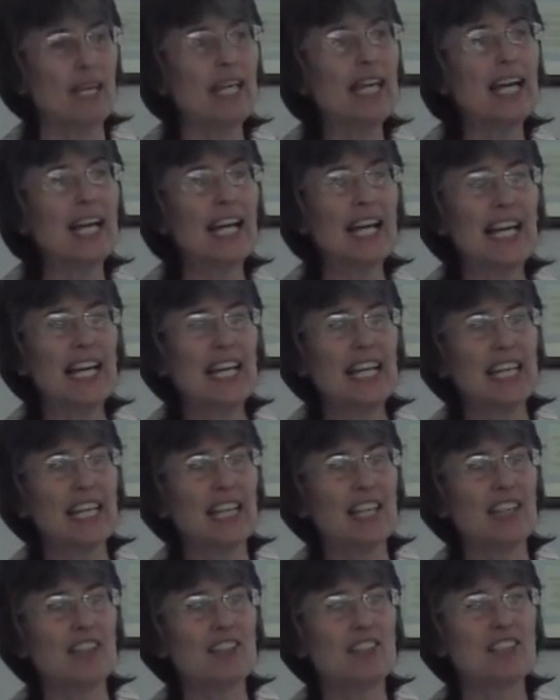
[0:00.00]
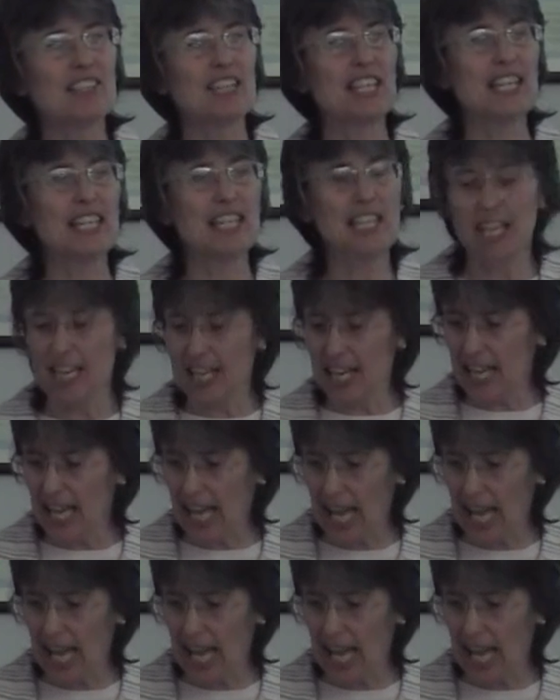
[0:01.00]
me, is the